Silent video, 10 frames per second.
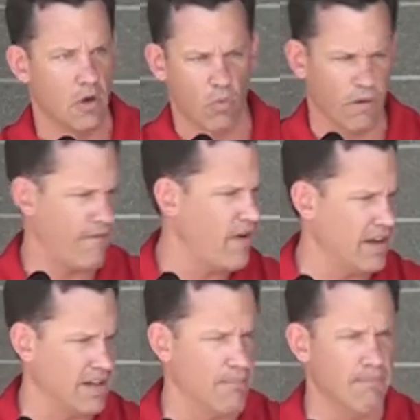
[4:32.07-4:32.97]
We're
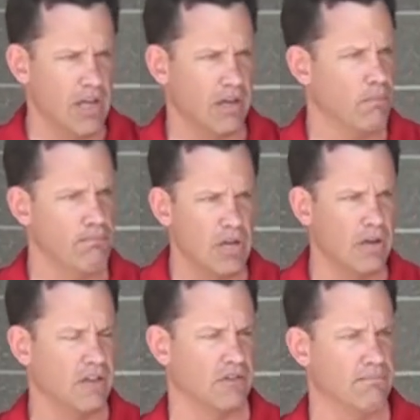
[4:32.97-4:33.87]
funding
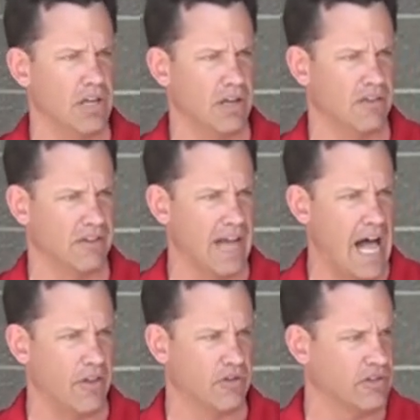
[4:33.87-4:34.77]
millions and millions of
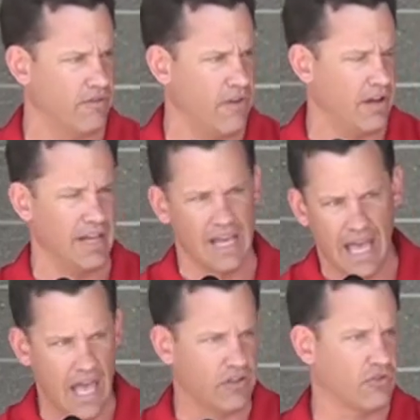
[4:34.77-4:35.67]
dollars to fund
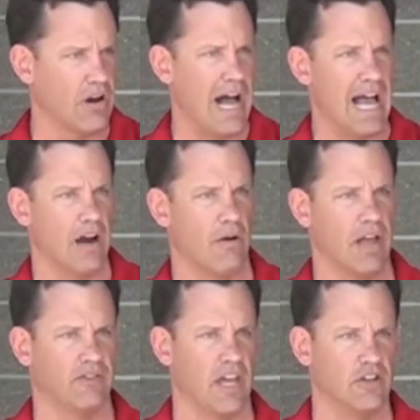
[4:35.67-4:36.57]
extra
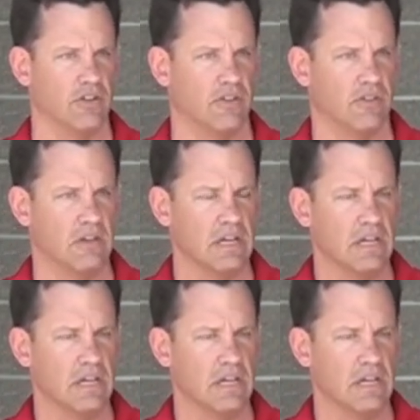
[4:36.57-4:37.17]
IRS agents.